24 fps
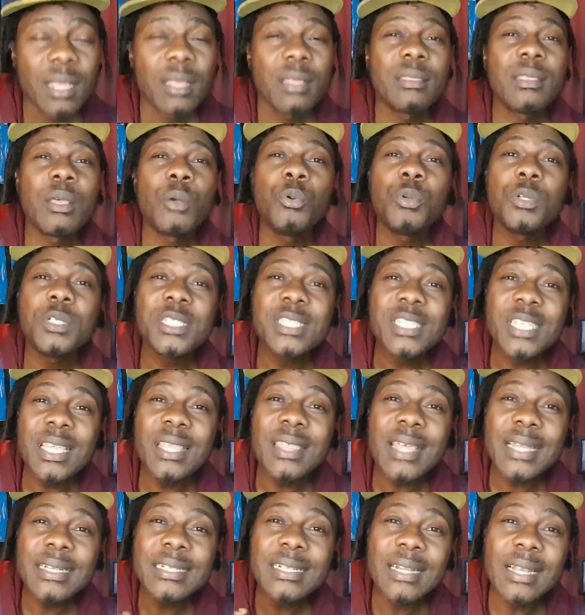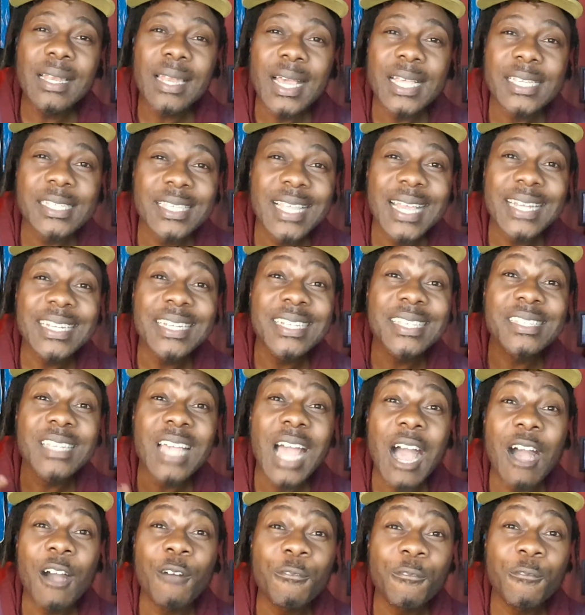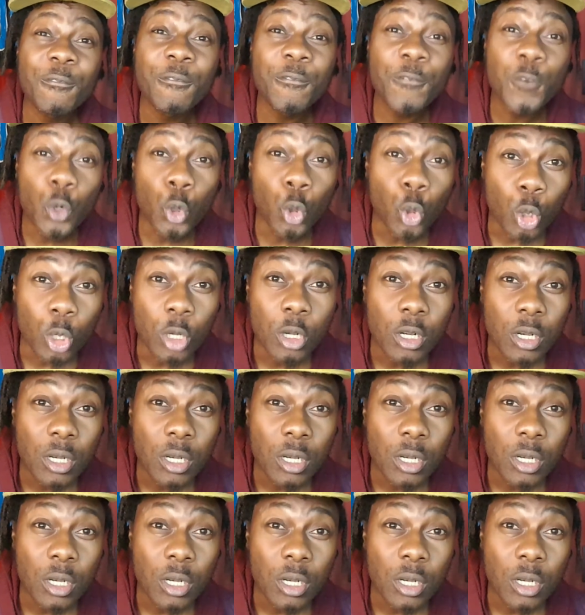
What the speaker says: They will see that glass that it's half full.